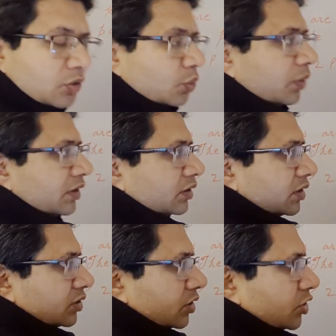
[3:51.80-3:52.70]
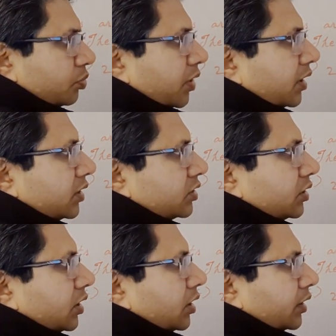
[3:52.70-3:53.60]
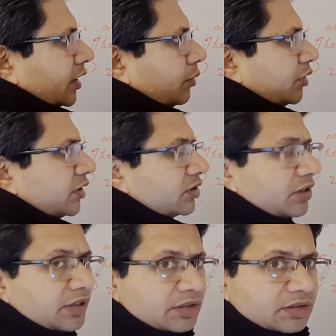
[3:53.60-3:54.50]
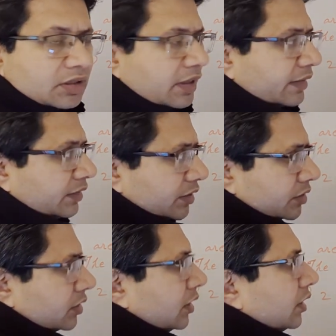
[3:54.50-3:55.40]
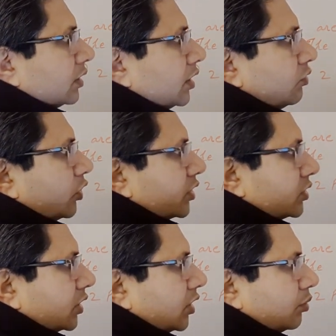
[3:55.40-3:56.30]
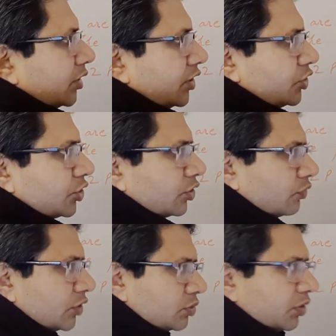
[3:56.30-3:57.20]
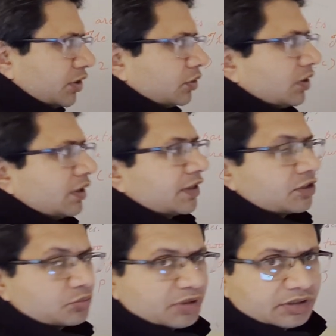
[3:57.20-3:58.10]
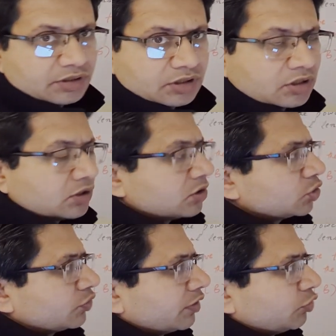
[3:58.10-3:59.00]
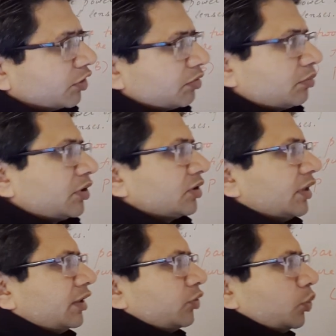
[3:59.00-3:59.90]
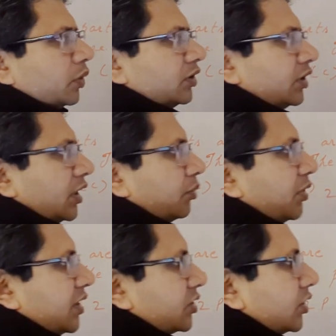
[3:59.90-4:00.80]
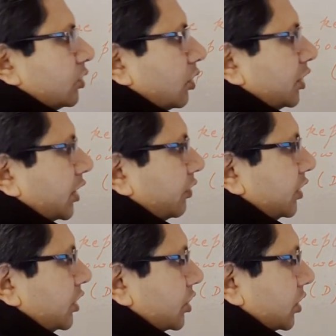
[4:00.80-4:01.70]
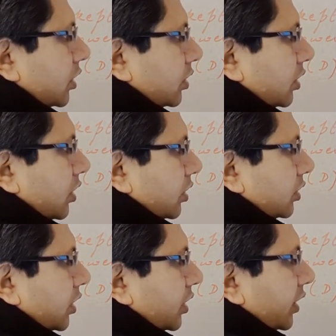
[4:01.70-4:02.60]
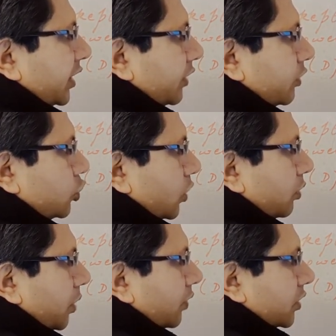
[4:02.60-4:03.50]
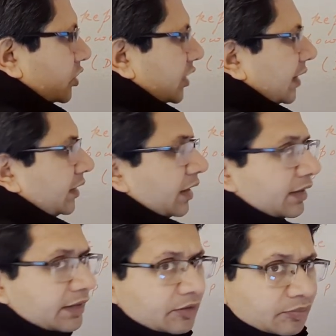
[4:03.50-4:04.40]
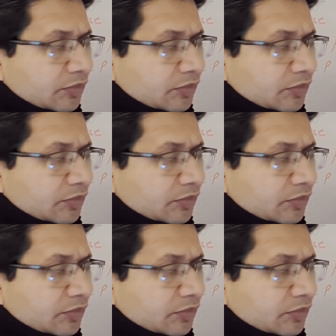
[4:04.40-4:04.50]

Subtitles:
When such parts are kept in series like this, then what is the combination of this particular arrangement? So we have to remember that when they are placed in contact with each other, their individual powers get added.